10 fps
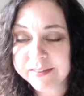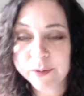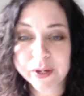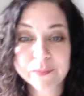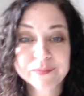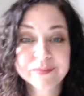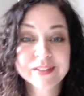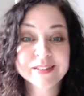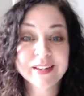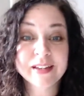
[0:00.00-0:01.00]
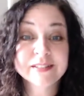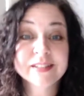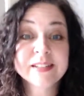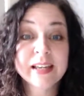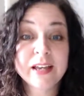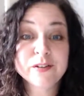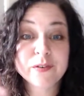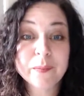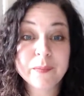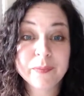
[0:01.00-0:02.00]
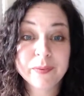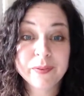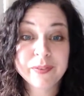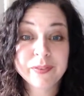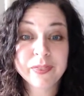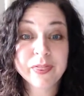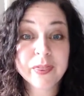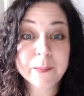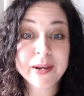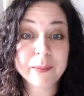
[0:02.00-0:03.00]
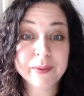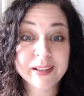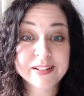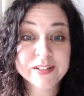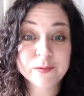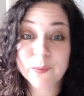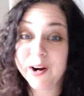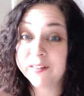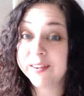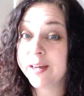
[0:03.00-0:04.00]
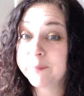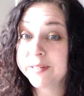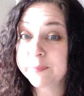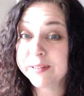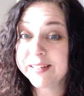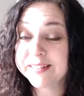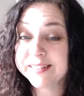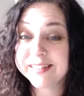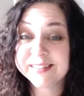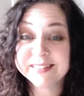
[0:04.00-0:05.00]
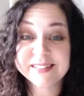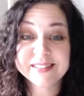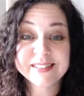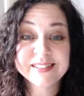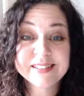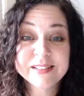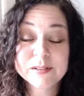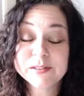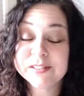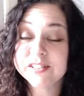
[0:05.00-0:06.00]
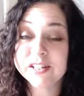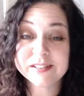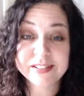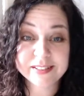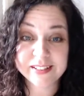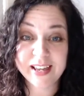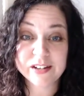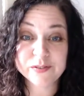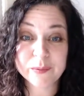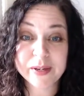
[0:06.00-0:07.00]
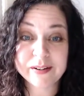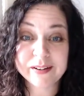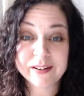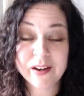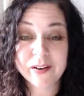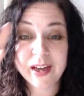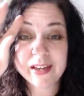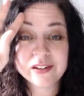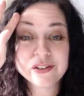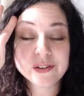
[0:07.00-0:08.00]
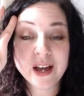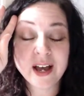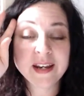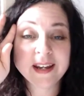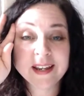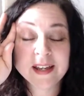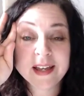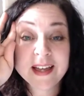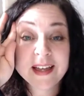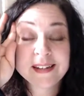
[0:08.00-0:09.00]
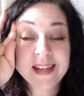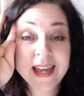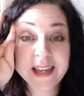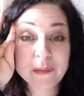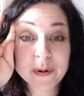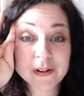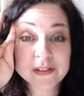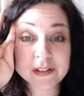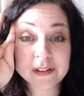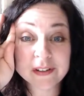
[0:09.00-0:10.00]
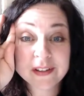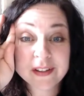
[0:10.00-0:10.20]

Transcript: there we go. Disengage. Disengage from the manipulation, whatever that manipulation is. Just disengage from it. Okay? Do not take it personal.